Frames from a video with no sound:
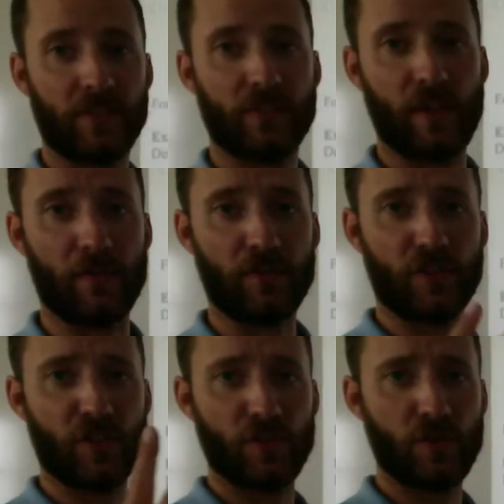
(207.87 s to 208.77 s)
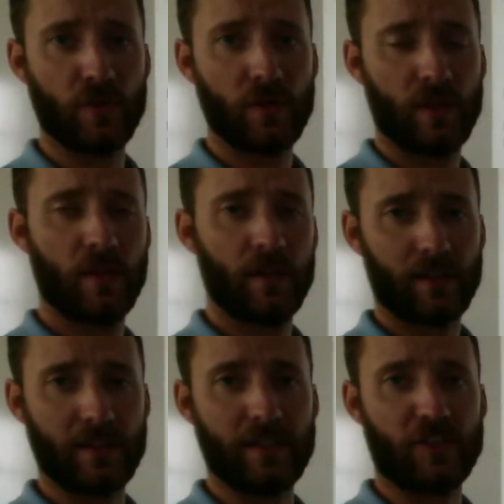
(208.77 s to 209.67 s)
So you have 2
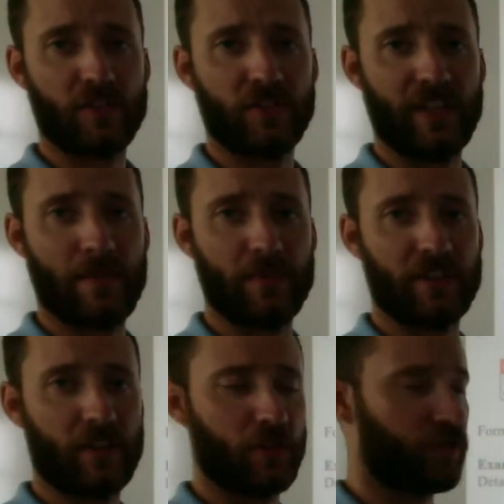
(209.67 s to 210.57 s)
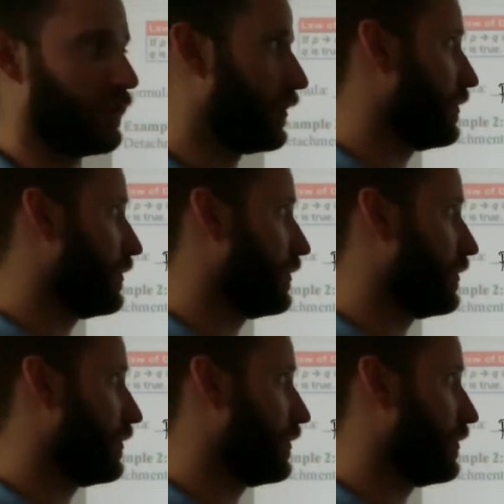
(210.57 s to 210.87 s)
conditional statements that are true,